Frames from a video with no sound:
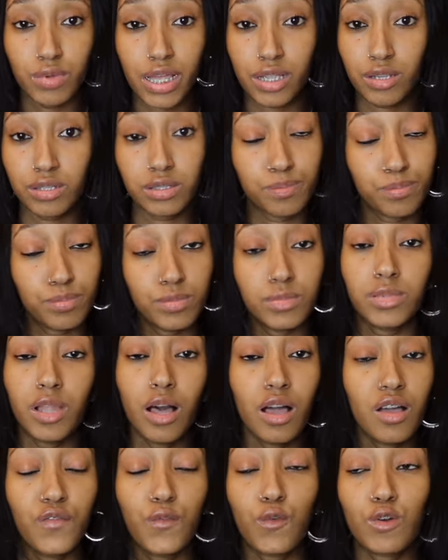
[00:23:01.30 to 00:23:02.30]
like,
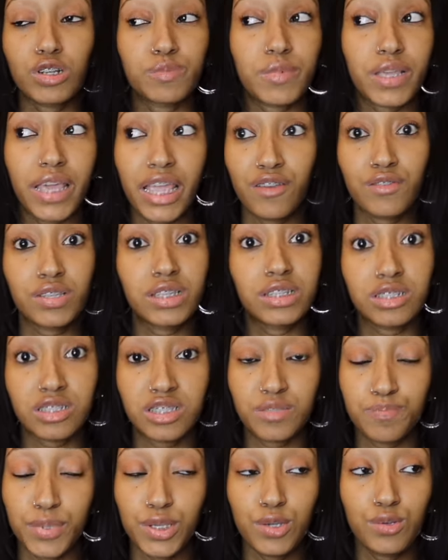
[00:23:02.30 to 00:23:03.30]
law enforcement can't really
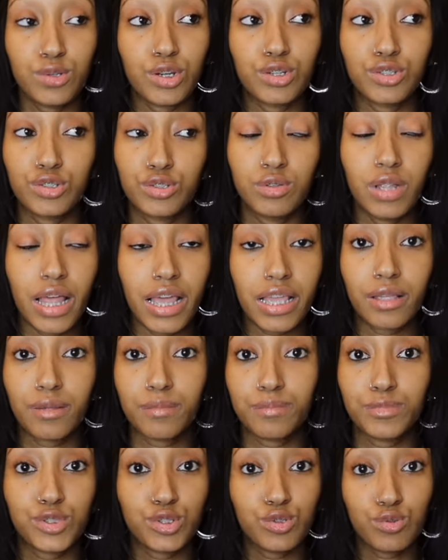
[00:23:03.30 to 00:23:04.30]
dispute or,
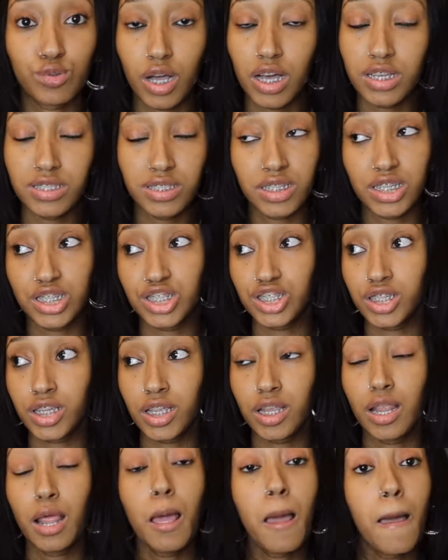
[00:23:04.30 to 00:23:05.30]
like, do custody
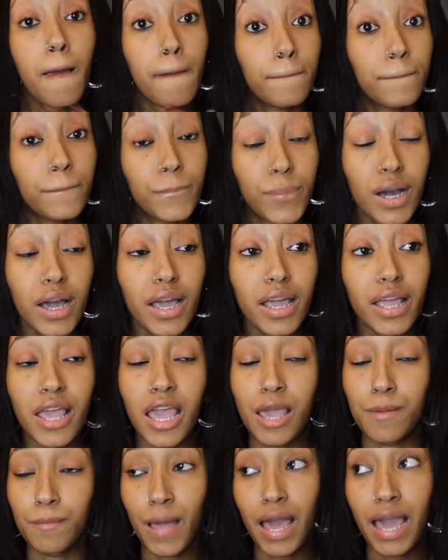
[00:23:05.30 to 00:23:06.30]
shit. But
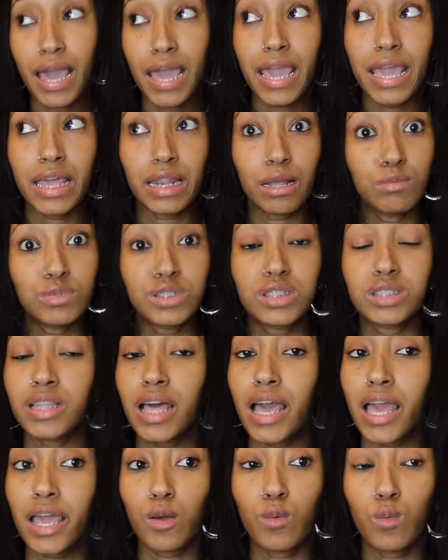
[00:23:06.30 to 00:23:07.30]
in my head, I'm just
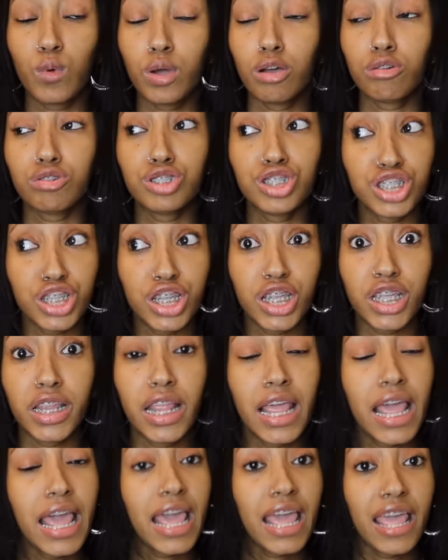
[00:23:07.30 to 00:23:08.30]
like, well,
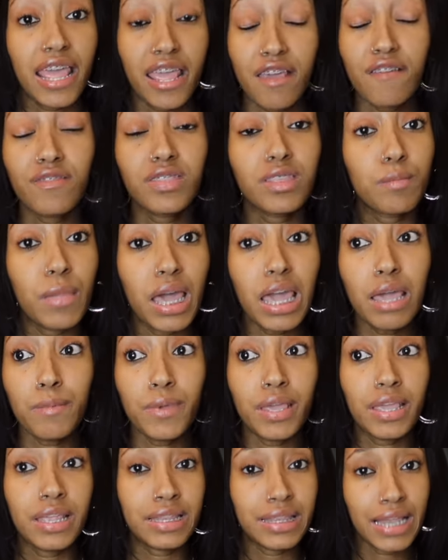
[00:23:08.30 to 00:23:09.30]
shit, if the
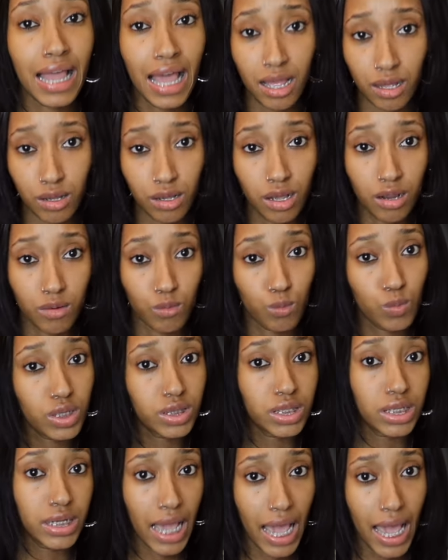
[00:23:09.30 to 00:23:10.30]
baby not
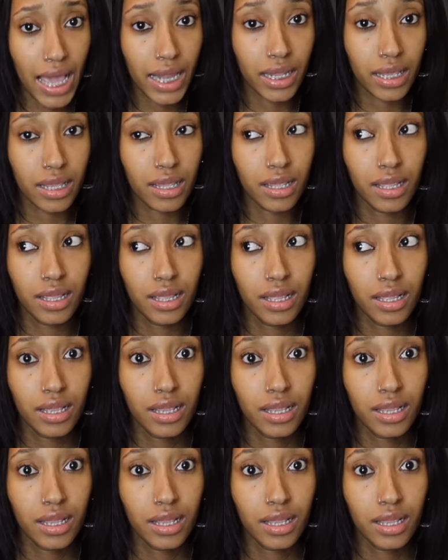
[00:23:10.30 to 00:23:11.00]
with the daddy,